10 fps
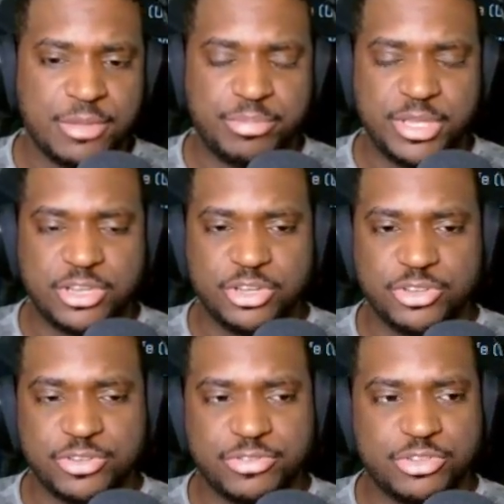
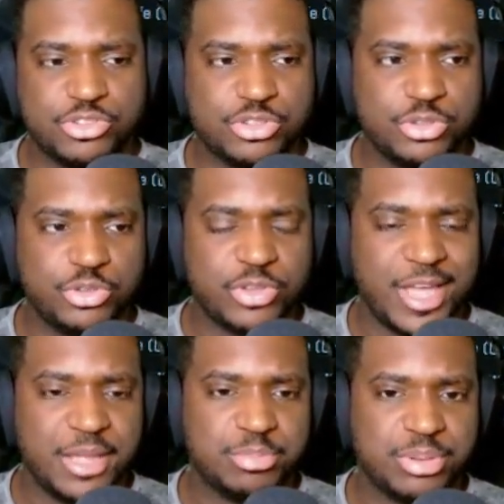Because if you choose
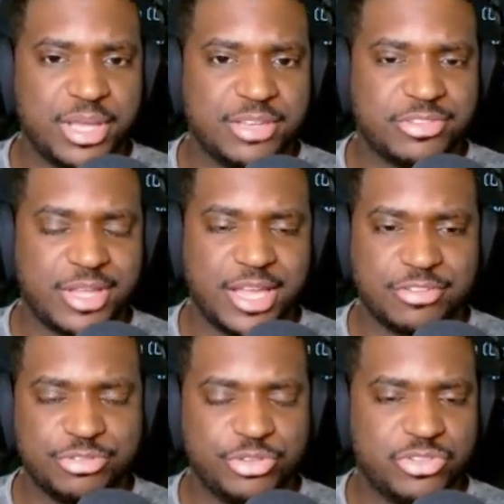a place like
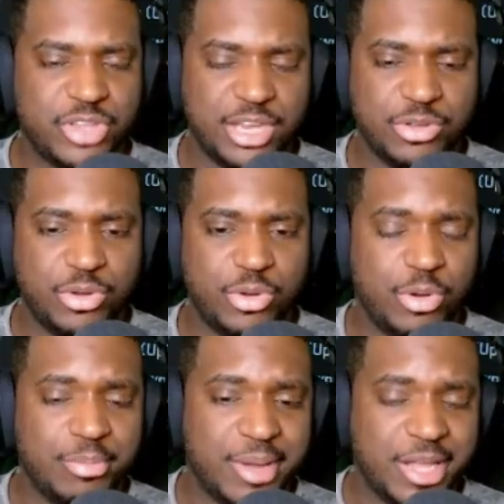Crusader
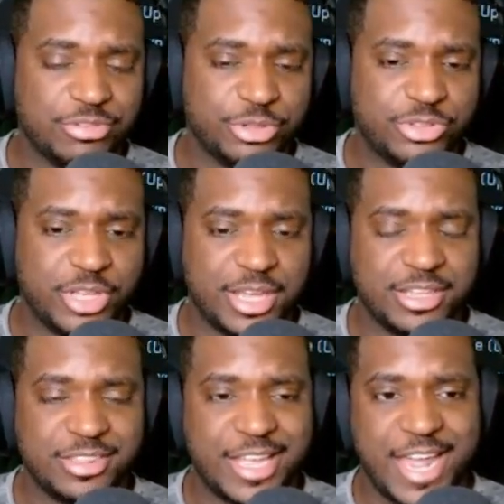or
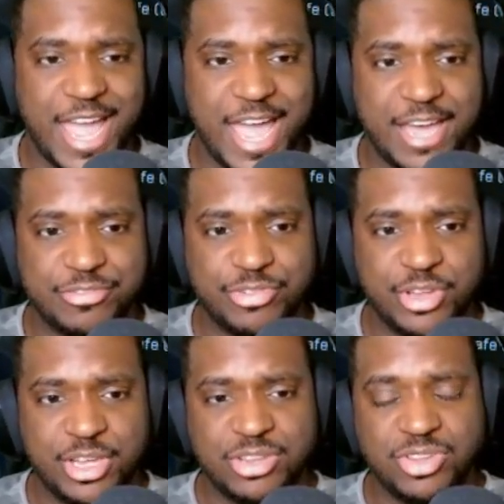Microtech that have
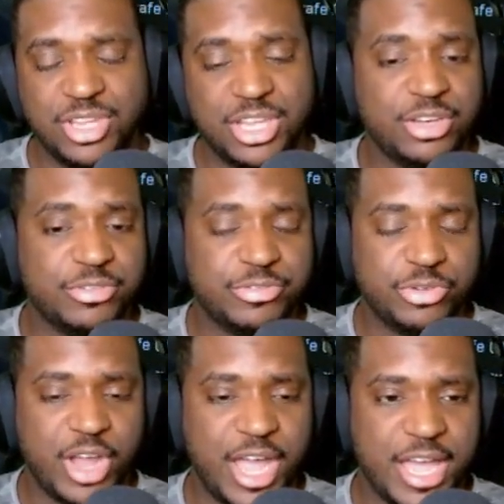the
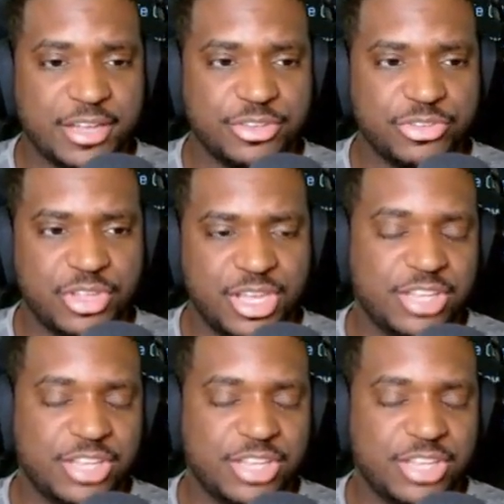AirView hangars,